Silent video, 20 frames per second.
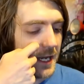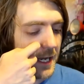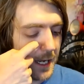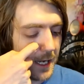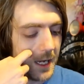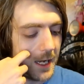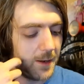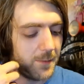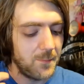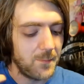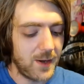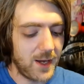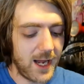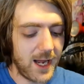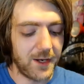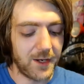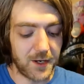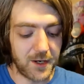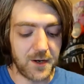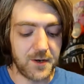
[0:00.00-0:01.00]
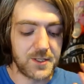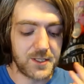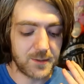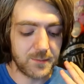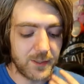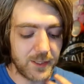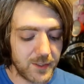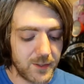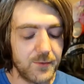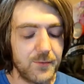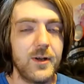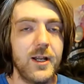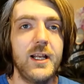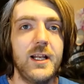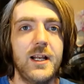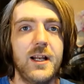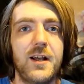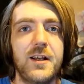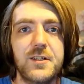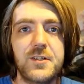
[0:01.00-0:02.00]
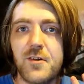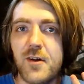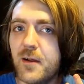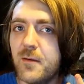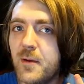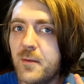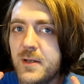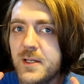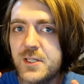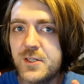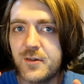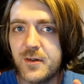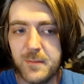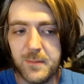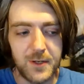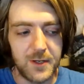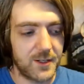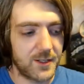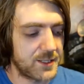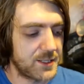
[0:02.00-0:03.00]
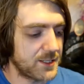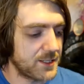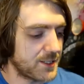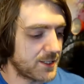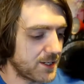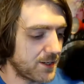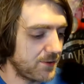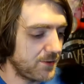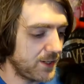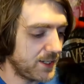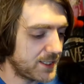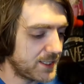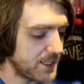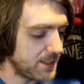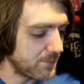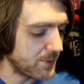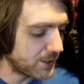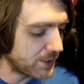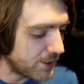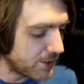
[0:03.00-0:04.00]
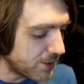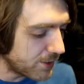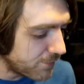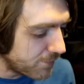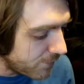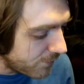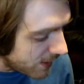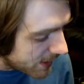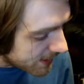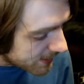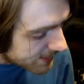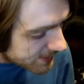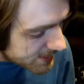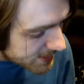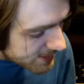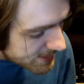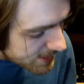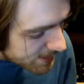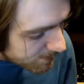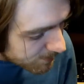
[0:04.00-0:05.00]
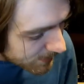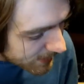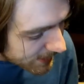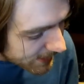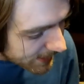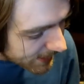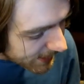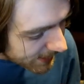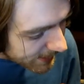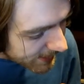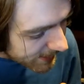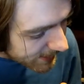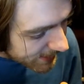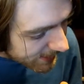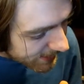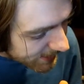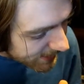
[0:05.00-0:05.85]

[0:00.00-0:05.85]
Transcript: um, and I know somebody who really likes crime and mystery books, so it seemed like a good fit, didn't it, Biggie?